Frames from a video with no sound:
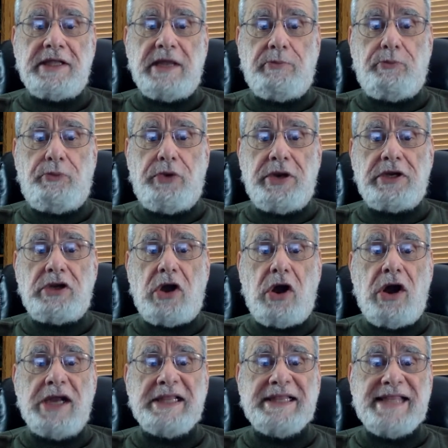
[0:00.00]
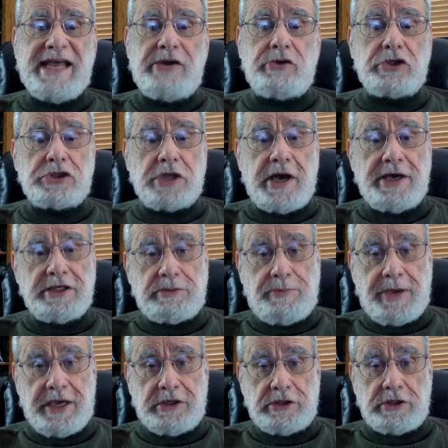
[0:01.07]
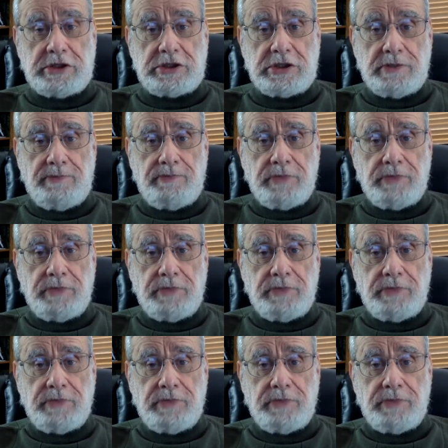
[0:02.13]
that print on letter-sized pages.